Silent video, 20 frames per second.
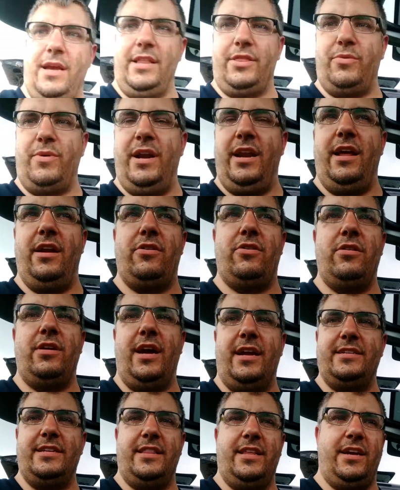the radiator,
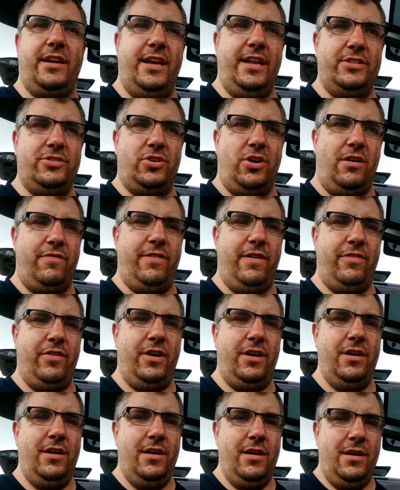got to take the condenser off of
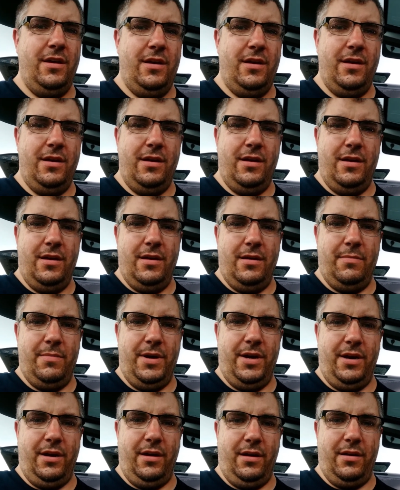it.
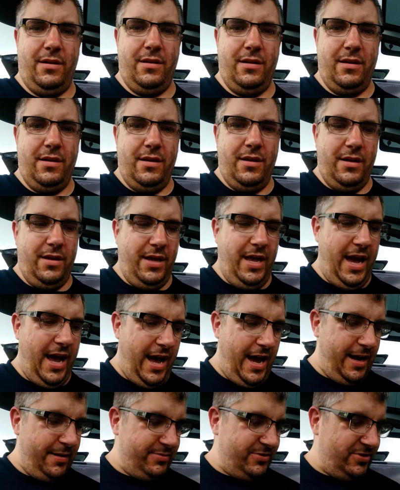But yeah,
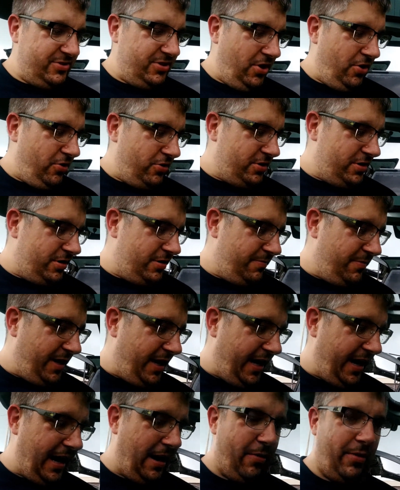I am soaked, but
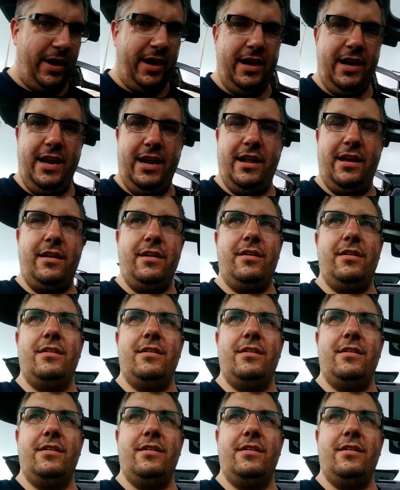I got what I needed,